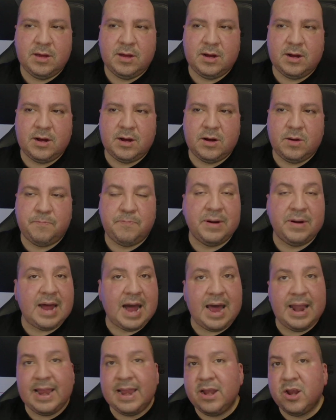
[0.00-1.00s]
But
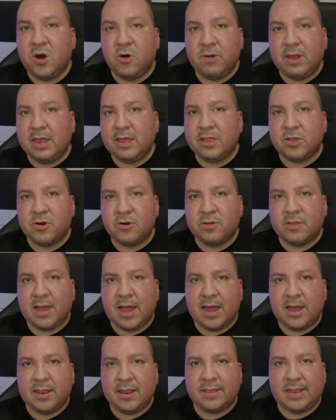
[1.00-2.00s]
I didn't know either
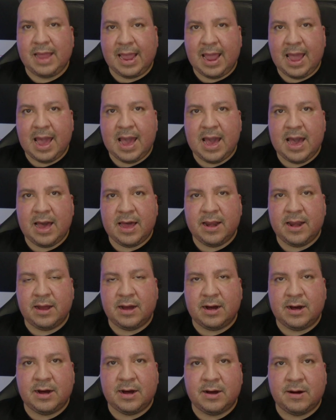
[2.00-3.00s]
that they had
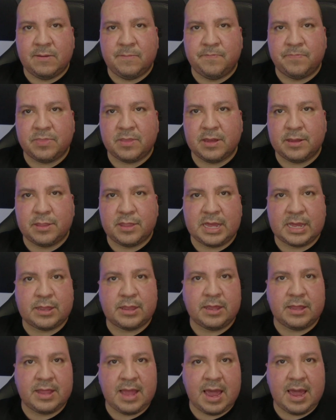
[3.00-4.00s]
a
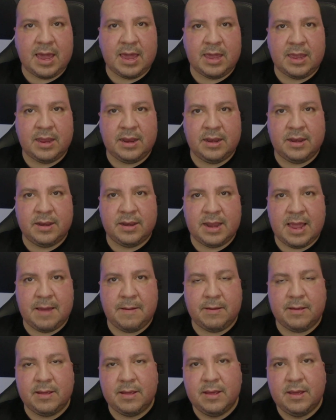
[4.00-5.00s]
60-day net